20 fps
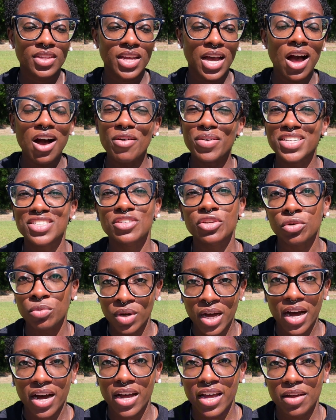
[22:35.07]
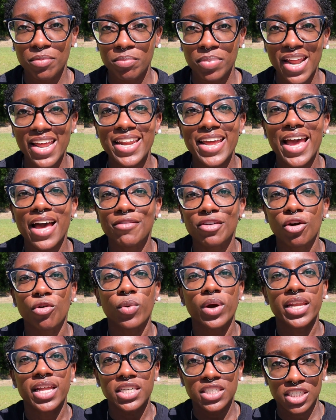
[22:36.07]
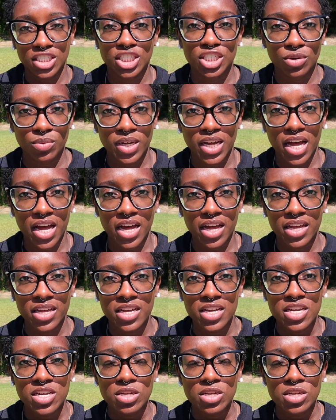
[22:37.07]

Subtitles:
I always knew God, but I didn't have no relationship with God.